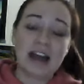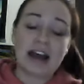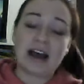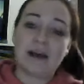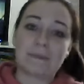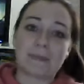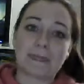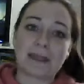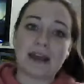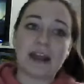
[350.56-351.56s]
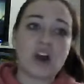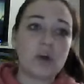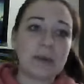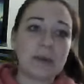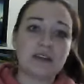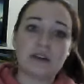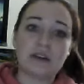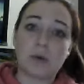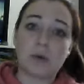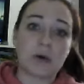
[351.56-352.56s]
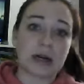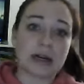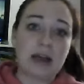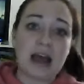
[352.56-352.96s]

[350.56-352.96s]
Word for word: Um, and I hope he does more.